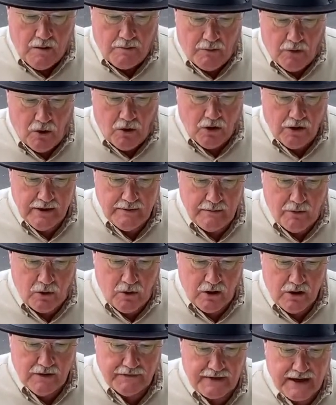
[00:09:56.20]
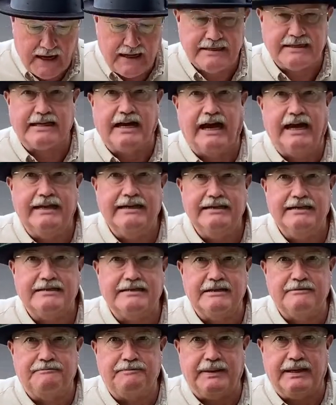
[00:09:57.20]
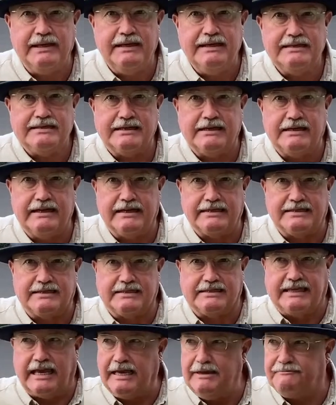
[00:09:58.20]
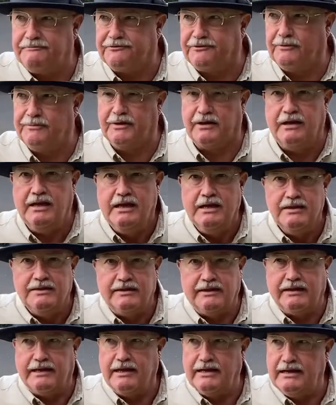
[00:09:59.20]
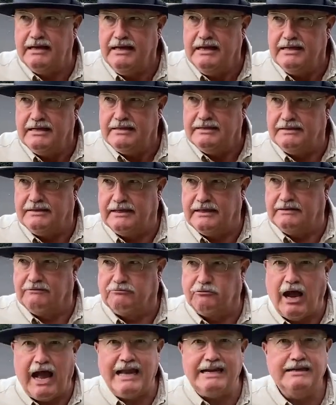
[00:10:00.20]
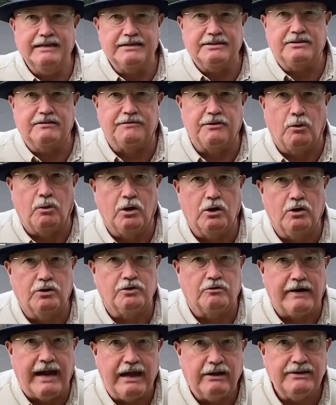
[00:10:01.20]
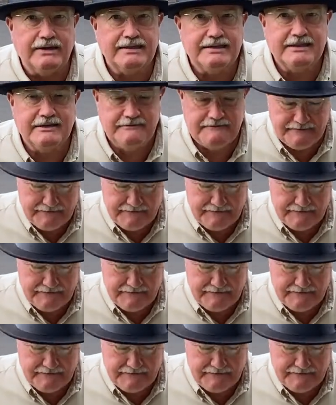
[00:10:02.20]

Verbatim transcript: more and more of God's kindness and peace and escape from the, the, uh, the rottenness of the world around us?